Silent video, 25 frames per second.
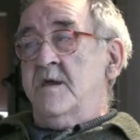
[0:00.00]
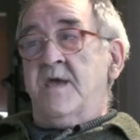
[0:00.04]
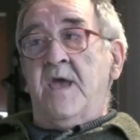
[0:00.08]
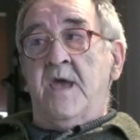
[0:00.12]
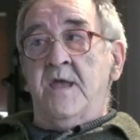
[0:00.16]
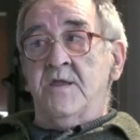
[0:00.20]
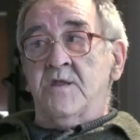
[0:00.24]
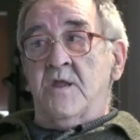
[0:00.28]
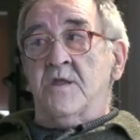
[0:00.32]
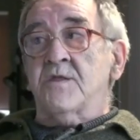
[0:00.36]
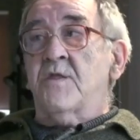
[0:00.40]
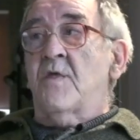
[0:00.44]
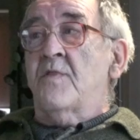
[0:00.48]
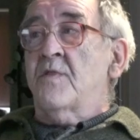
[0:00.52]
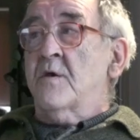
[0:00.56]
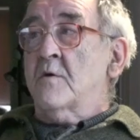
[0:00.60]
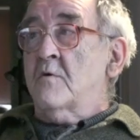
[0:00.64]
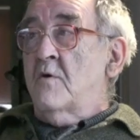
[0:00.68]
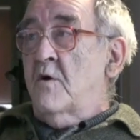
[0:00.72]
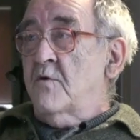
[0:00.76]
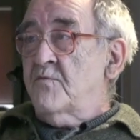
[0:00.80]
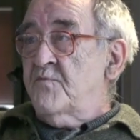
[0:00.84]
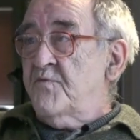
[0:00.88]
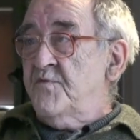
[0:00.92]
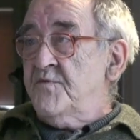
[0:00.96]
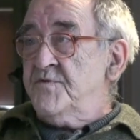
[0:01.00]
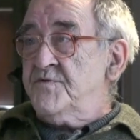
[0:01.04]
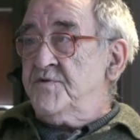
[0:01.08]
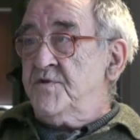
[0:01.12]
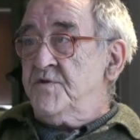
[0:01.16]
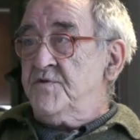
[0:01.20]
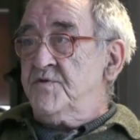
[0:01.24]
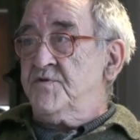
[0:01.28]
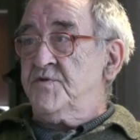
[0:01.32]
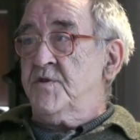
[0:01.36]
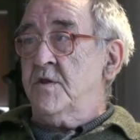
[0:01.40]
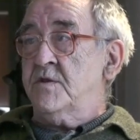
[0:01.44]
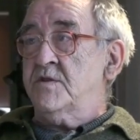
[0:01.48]
again, another conference
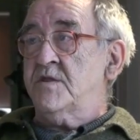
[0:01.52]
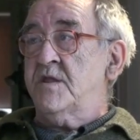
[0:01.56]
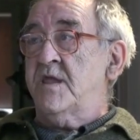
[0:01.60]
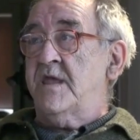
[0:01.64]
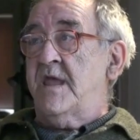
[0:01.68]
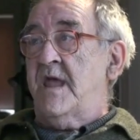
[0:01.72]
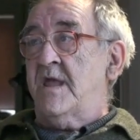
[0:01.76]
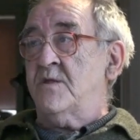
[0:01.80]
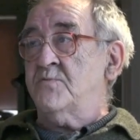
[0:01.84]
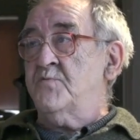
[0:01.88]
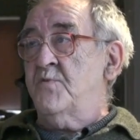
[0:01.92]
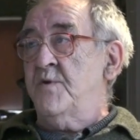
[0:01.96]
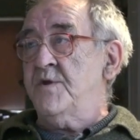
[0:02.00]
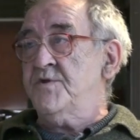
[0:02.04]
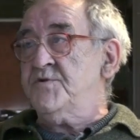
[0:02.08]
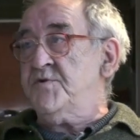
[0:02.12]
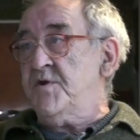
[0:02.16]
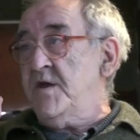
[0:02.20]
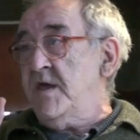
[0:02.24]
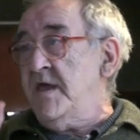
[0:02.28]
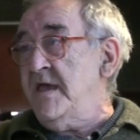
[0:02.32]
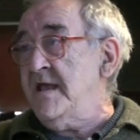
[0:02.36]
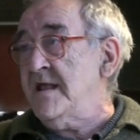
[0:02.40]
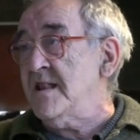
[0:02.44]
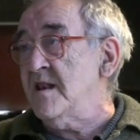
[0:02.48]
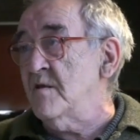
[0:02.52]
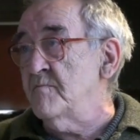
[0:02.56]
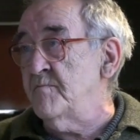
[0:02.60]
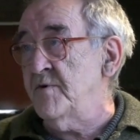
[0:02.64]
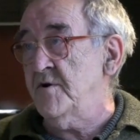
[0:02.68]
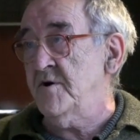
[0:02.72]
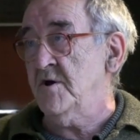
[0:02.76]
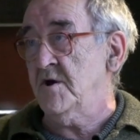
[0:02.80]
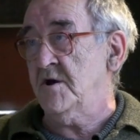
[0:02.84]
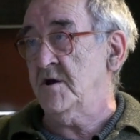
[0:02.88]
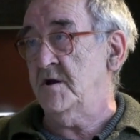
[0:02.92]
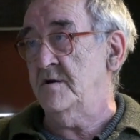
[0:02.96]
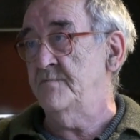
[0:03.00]
in Sydney at which
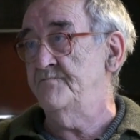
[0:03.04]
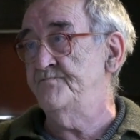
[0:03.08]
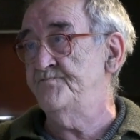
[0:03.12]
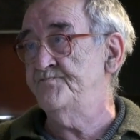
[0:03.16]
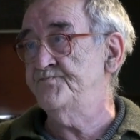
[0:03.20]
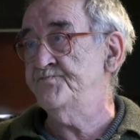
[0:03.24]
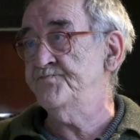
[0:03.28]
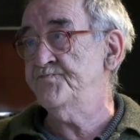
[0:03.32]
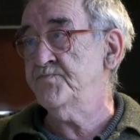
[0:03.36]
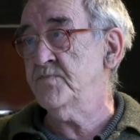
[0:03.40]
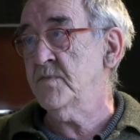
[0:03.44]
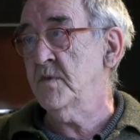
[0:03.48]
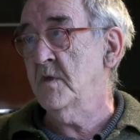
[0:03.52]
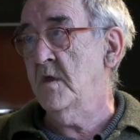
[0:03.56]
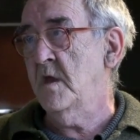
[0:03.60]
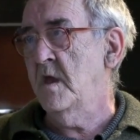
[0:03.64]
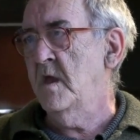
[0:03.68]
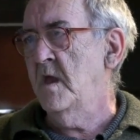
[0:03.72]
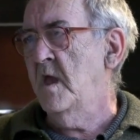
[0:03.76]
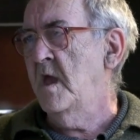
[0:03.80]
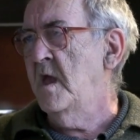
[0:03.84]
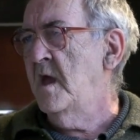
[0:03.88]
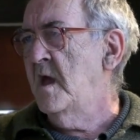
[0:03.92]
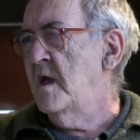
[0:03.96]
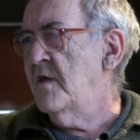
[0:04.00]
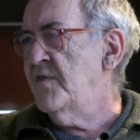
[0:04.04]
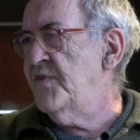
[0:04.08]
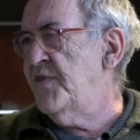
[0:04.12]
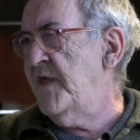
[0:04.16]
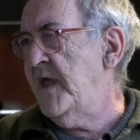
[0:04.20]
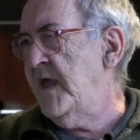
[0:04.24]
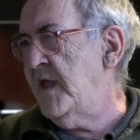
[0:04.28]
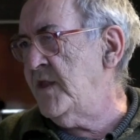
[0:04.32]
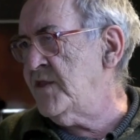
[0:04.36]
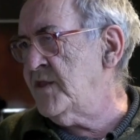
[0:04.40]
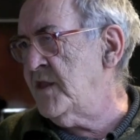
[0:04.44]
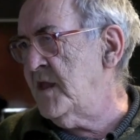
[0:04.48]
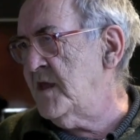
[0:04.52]
Eagleburger,
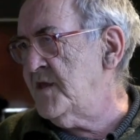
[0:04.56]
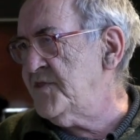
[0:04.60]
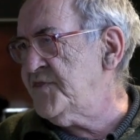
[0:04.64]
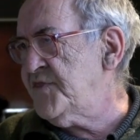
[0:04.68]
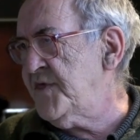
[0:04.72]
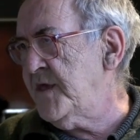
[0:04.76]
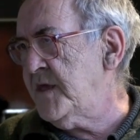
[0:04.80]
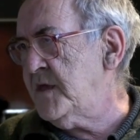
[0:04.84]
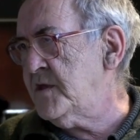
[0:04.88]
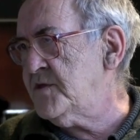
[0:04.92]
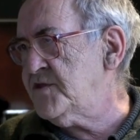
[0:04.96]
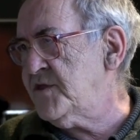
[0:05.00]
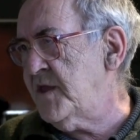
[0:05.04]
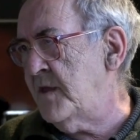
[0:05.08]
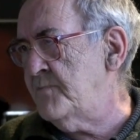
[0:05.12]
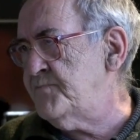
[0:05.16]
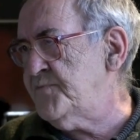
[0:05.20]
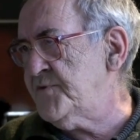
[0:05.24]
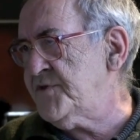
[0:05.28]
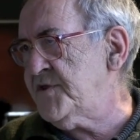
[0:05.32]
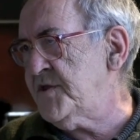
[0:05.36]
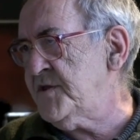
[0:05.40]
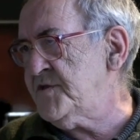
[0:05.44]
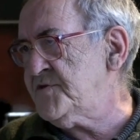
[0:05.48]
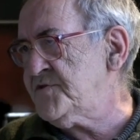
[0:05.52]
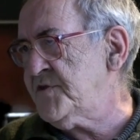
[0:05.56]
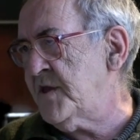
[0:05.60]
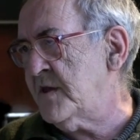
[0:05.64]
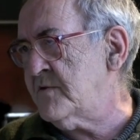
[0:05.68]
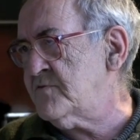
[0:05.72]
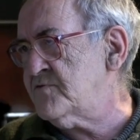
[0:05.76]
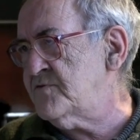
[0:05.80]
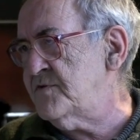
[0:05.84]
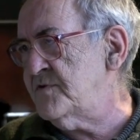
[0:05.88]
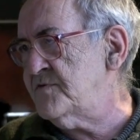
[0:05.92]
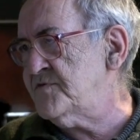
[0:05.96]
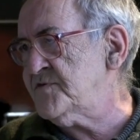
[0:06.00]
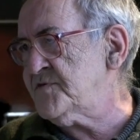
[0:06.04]
then I think Deputy
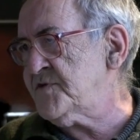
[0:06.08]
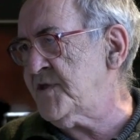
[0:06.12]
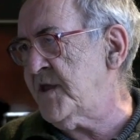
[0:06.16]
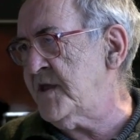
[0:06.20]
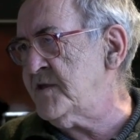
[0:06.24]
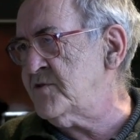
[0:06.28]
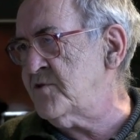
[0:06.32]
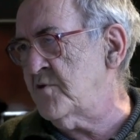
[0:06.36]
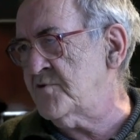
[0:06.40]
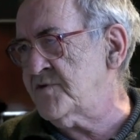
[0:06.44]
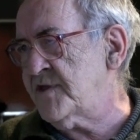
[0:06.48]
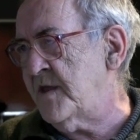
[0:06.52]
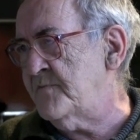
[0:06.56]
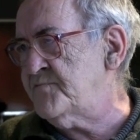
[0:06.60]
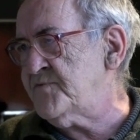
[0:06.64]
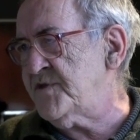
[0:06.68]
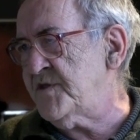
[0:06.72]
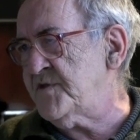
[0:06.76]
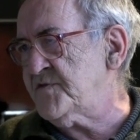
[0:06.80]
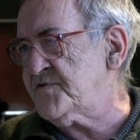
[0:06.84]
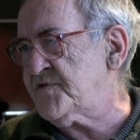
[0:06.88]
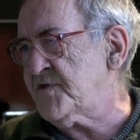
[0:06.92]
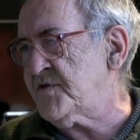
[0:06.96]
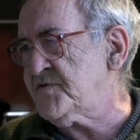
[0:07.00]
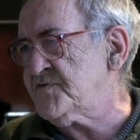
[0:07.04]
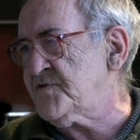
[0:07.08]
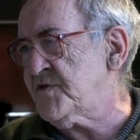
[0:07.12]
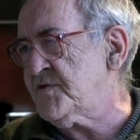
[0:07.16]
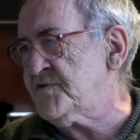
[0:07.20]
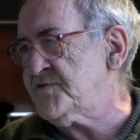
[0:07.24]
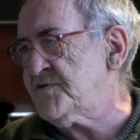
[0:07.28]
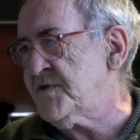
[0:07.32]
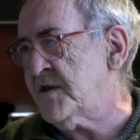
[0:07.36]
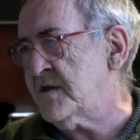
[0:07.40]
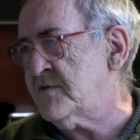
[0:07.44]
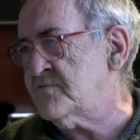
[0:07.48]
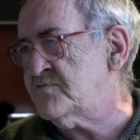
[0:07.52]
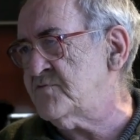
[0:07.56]
Secretary of State or Deputy
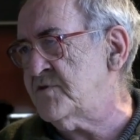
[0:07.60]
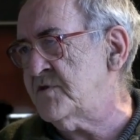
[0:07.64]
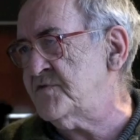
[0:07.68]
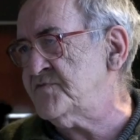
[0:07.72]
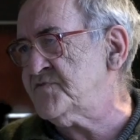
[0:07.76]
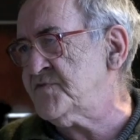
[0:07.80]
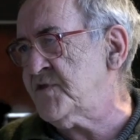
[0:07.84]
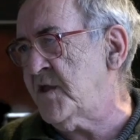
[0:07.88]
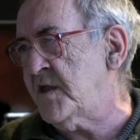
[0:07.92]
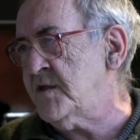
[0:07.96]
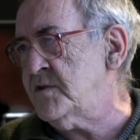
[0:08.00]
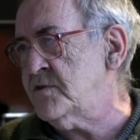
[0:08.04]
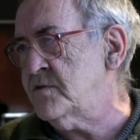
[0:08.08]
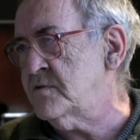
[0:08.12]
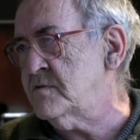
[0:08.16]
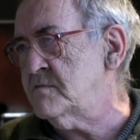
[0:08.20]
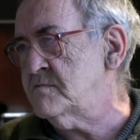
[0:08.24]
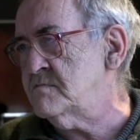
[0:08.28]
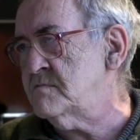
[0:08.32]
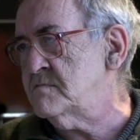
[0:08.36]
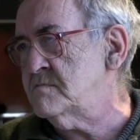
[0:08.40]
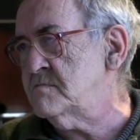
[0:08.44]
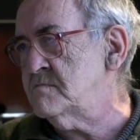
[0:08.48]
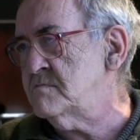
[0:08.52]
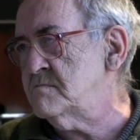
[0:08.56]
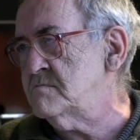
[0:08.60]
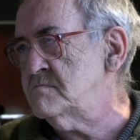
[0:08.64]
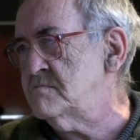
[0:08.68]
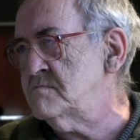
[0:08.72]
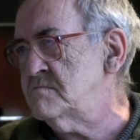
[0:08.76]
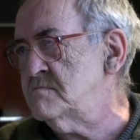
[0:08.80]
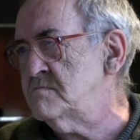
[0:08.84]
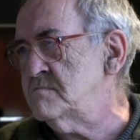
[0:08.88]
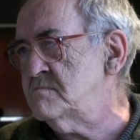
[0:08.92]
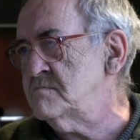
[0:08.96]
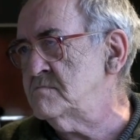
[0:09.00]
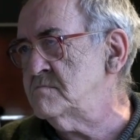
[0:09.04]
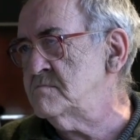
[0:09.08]
Assistant Secretary of State,
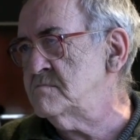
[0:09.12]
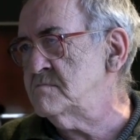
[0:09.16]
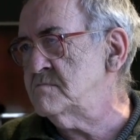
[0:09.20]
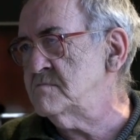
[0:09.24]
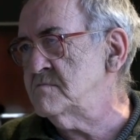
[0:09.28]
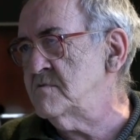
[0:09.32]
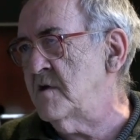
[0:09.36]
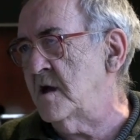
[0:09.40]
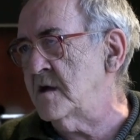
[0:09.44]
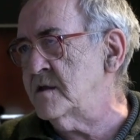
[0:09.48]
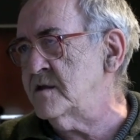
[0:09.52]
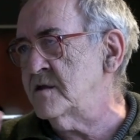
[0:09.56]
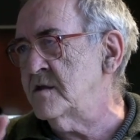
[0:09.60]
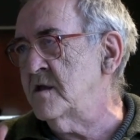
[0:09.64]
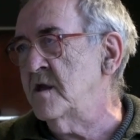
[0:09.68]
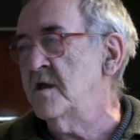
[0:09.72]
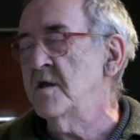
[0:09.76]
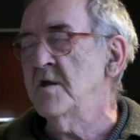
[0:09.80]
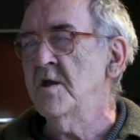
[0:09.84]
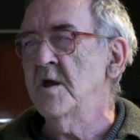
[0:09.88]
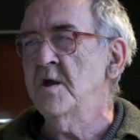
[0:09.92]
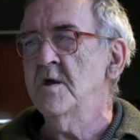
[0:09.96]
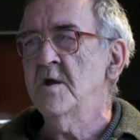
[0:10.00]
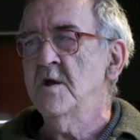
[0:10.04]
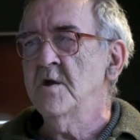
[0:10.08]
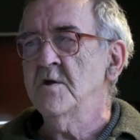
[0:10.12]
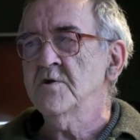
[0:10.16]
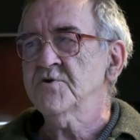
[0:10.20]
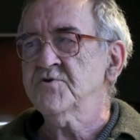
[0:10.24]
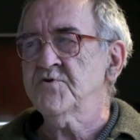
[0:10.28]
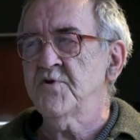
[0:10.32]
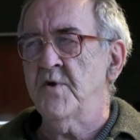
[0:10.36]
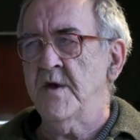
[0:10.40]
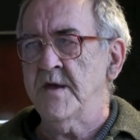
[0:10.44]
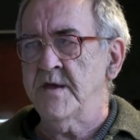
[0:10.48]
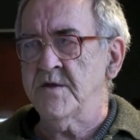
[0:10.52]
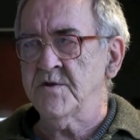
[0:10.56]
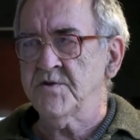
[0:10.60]
right,
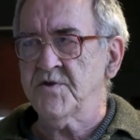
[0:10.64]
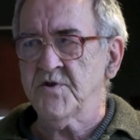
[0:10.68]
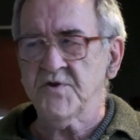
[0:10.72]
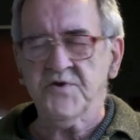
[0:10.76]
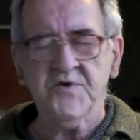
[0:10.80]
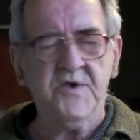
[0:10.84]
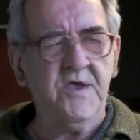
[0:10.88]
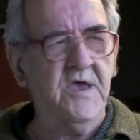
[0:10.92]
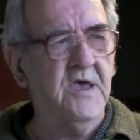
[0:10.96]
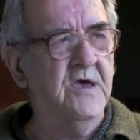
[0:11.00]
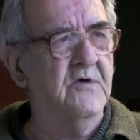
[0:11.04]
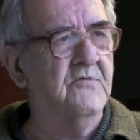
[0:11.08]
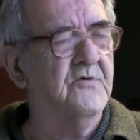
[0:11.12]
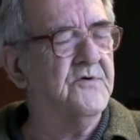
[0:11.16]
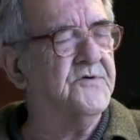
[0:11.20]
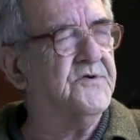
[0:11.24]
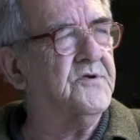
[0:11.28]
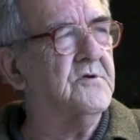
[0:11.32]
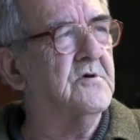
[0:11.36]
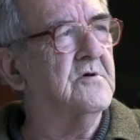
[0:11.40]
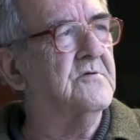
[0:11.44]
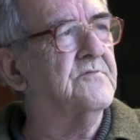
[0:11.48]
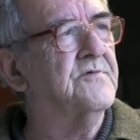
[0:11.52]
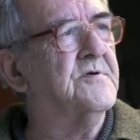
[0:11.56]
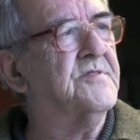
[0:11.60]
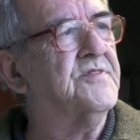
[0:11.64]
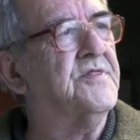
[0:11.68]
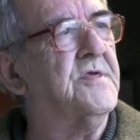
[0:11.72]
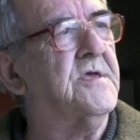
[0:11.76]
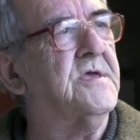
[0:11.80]
trying to scare us over